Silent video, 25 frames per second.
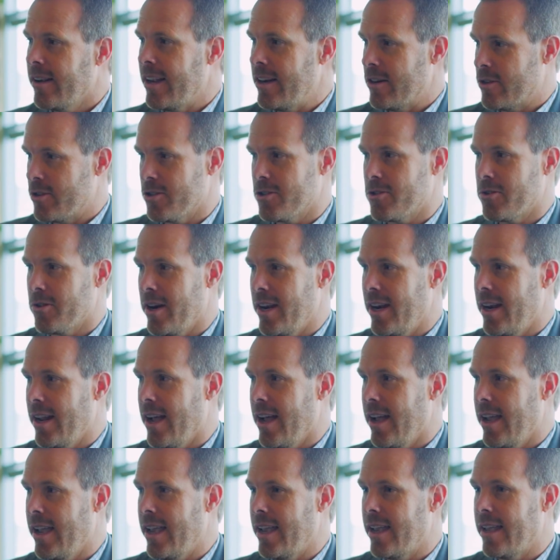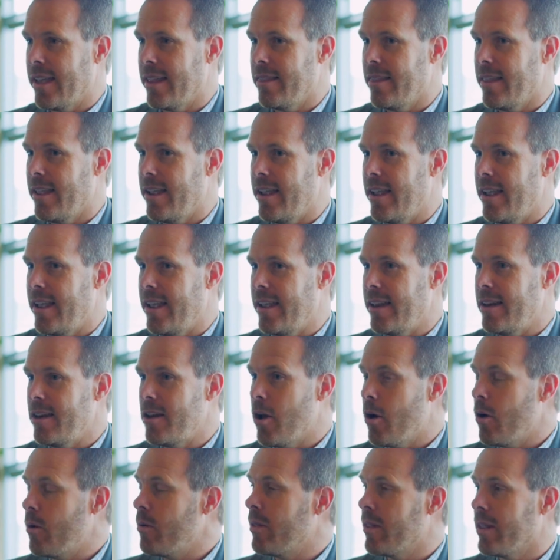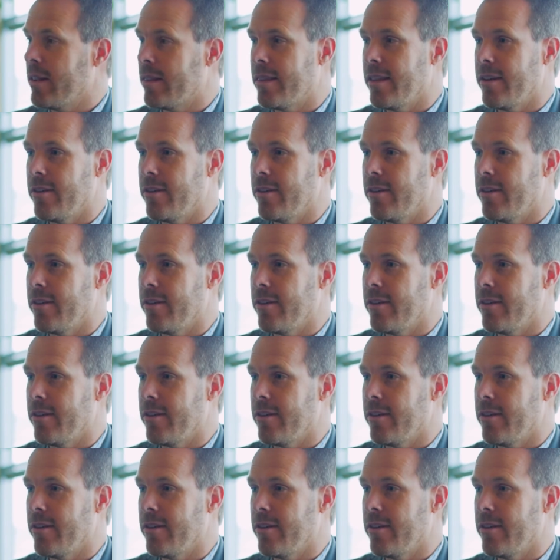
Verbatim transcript: interest rate hike, and they know that